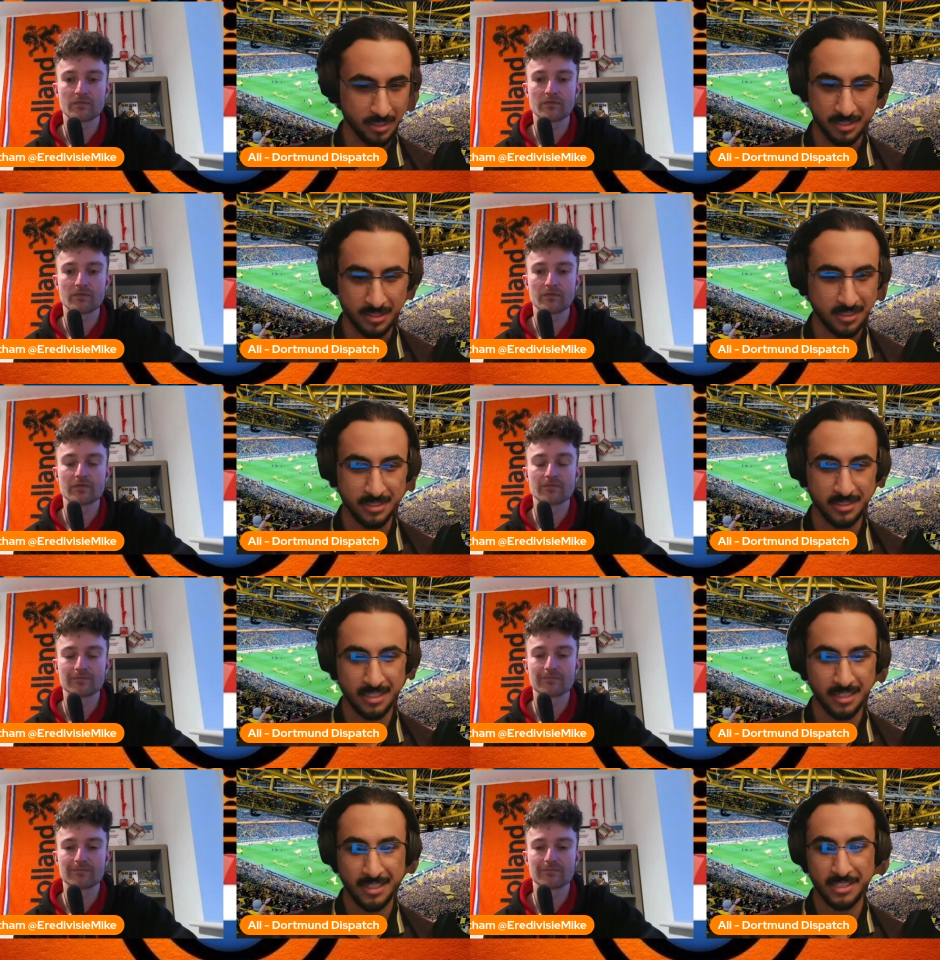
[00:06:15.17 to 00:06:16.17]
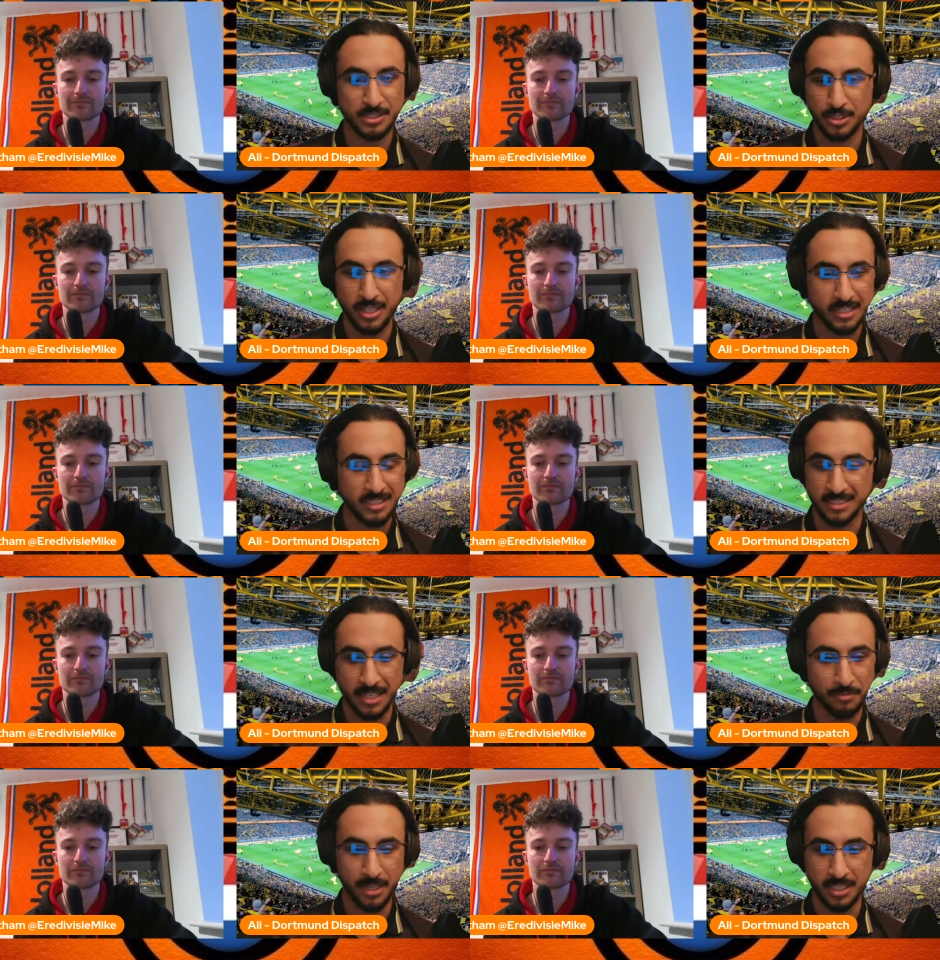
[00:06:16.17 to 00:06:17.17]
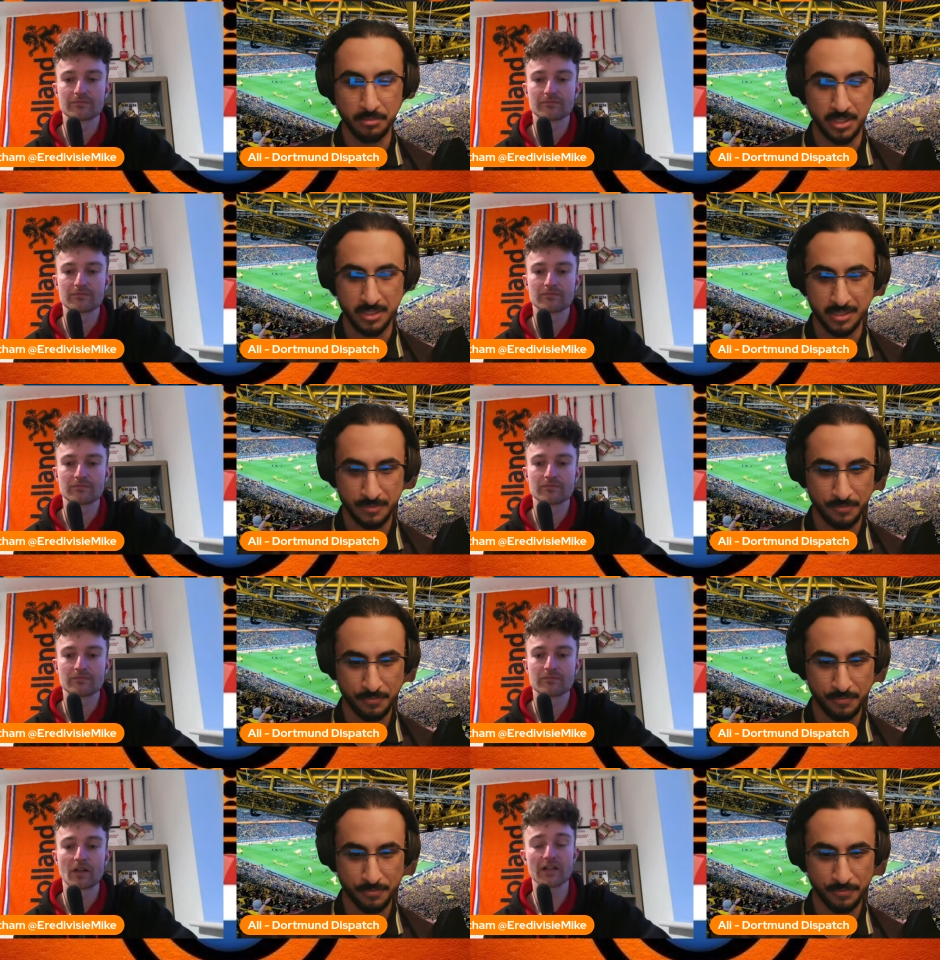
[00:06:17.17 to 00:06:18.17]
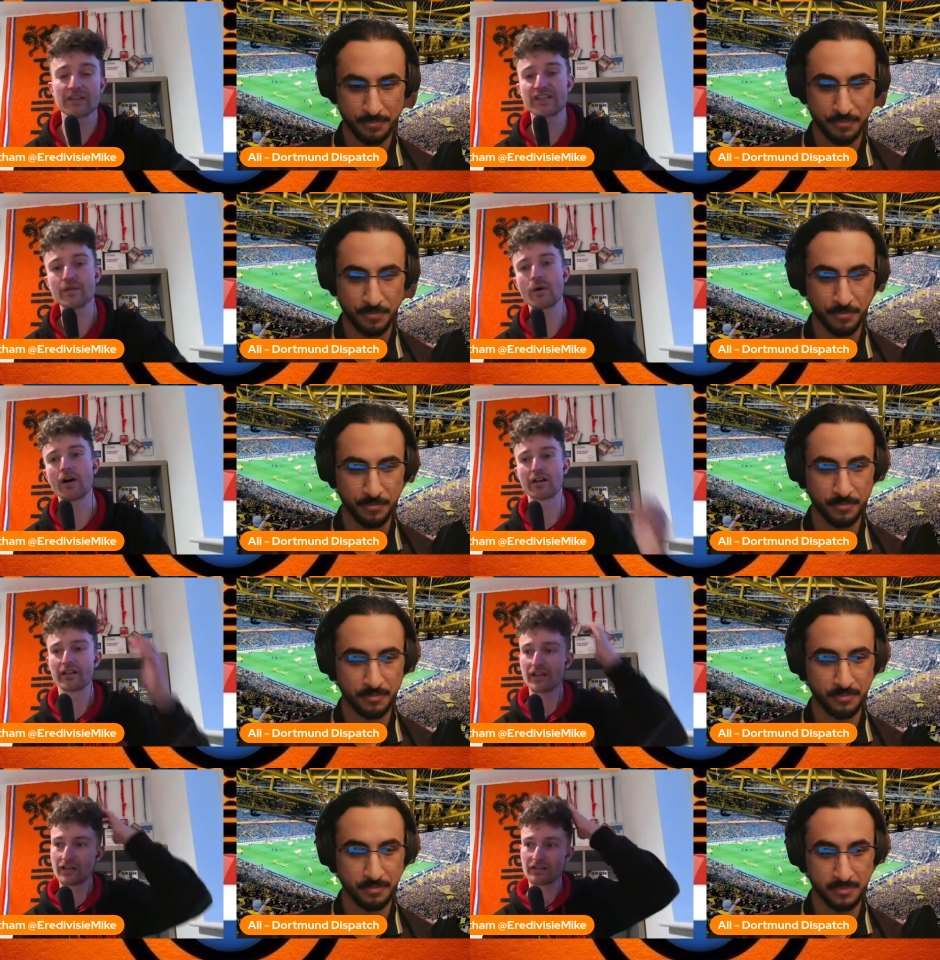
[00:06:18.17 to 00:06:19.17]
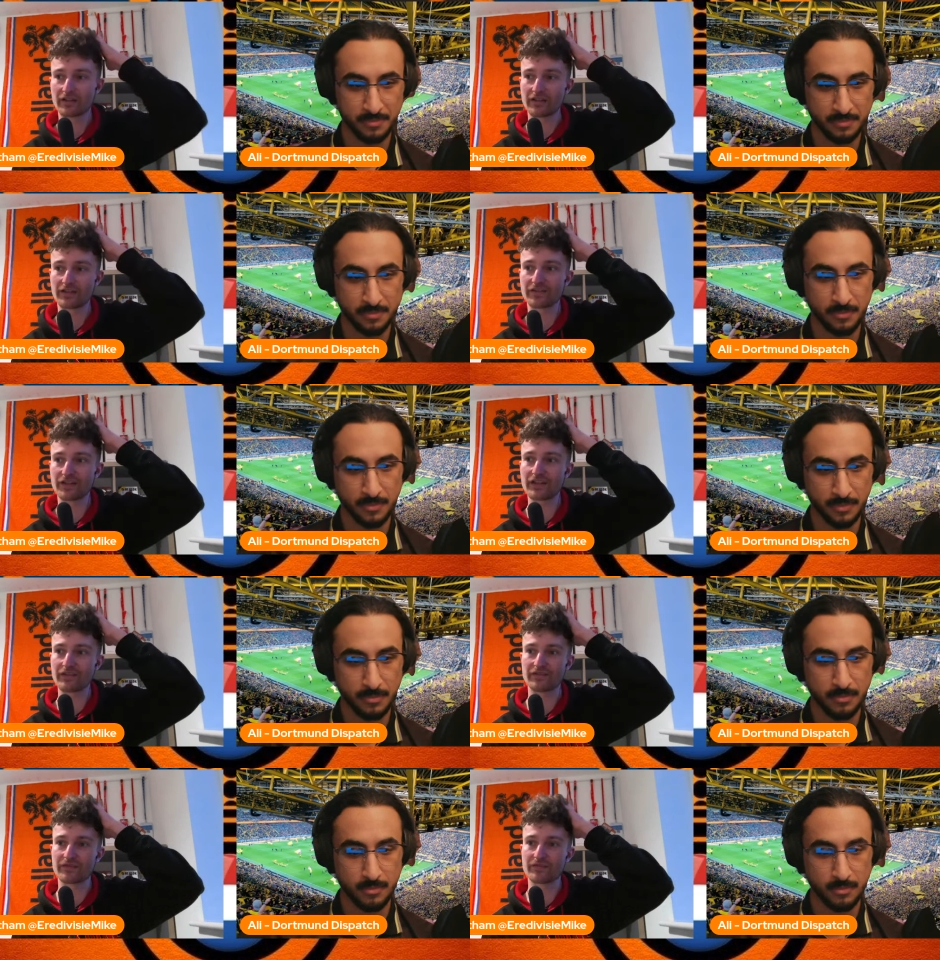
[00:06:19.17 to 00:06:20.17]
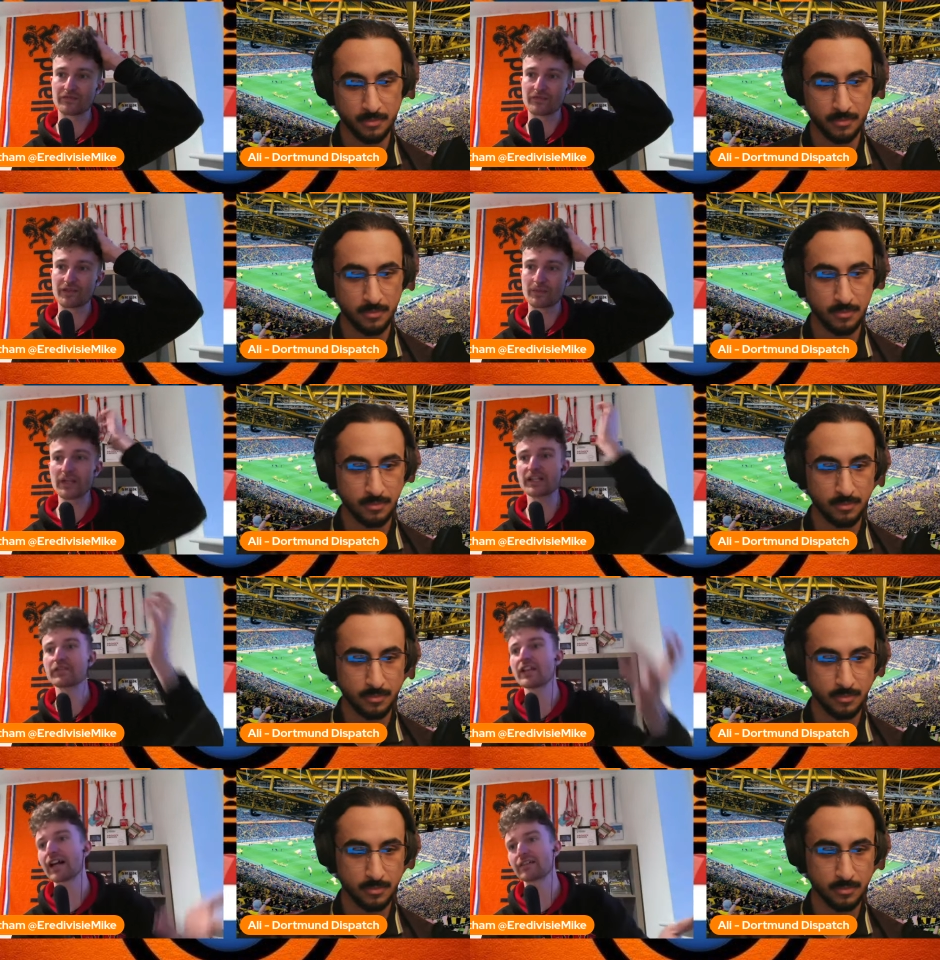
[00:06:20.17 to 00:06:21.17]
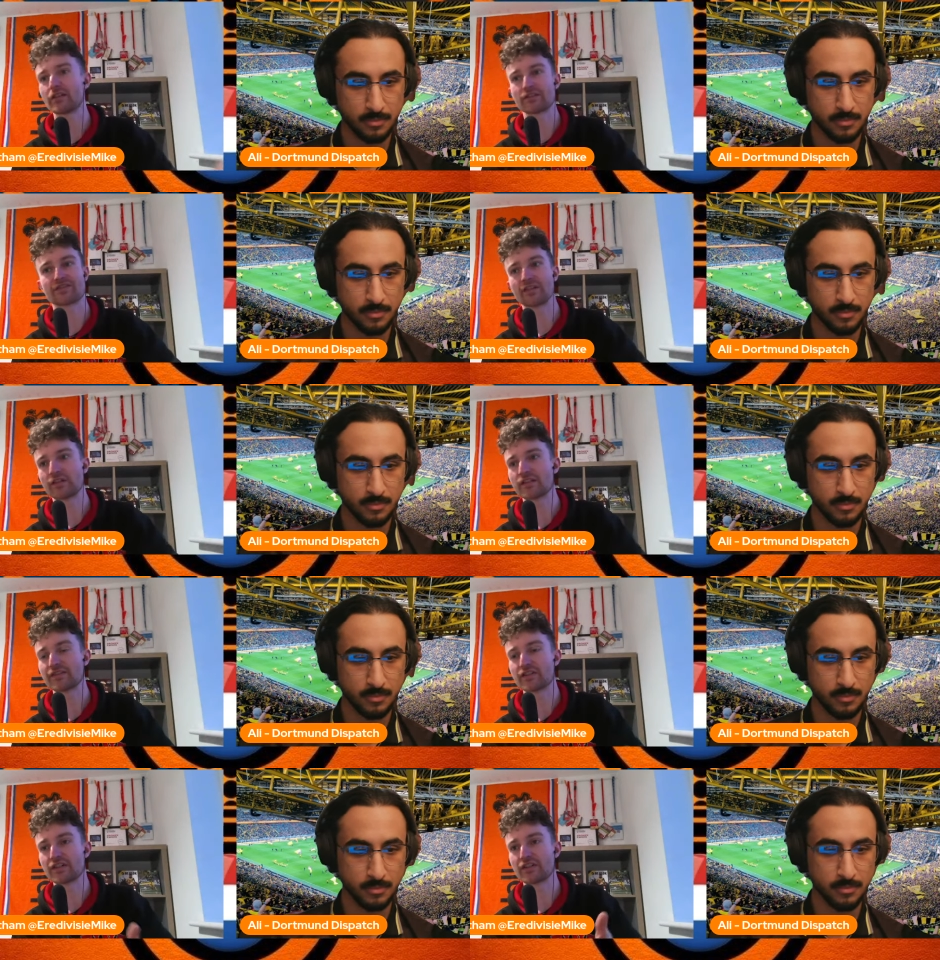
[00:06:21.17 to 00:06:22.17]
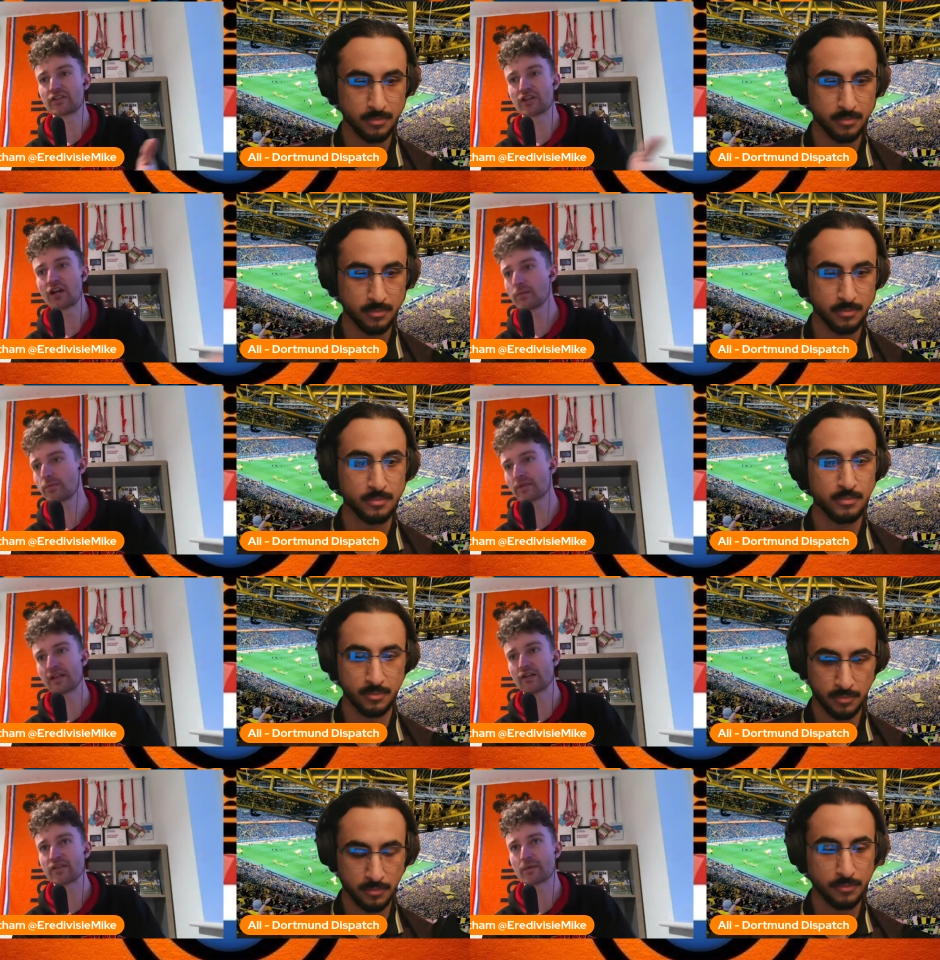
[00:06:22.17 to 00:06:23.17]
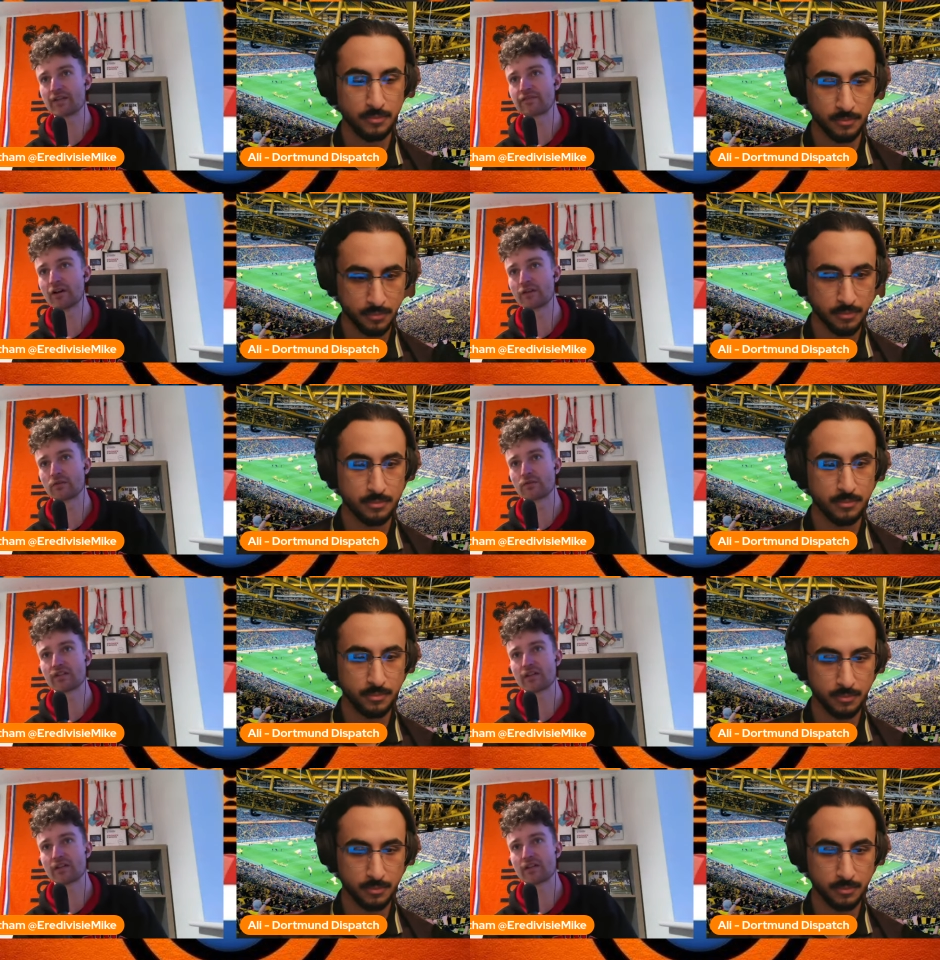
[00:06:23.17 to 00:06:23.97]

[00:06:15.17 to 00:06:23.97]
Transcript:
Speaker 1: This is not an easy game by any means.
Speaker 2: I can see why. Like the PSV had lost in the Dutch Cup. They lost away at Feyenoord,